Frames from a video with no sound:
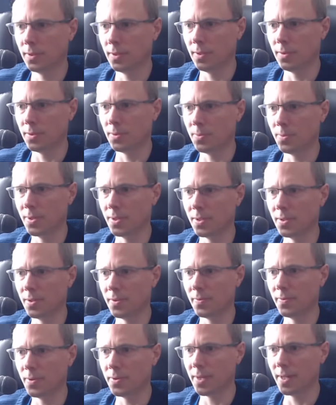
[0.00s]
You just want to do the
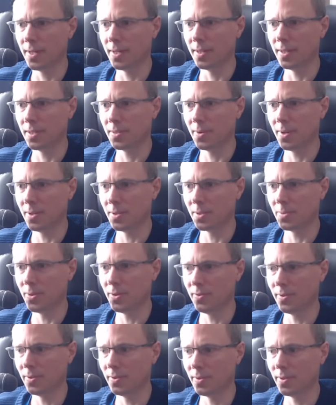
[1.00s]
Volcano, that's why I was
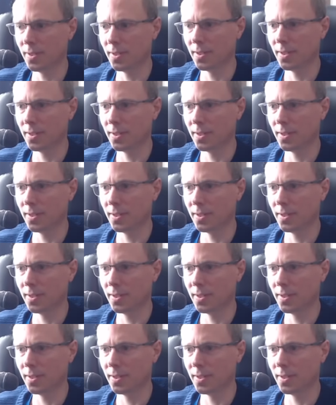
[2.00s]
moving already.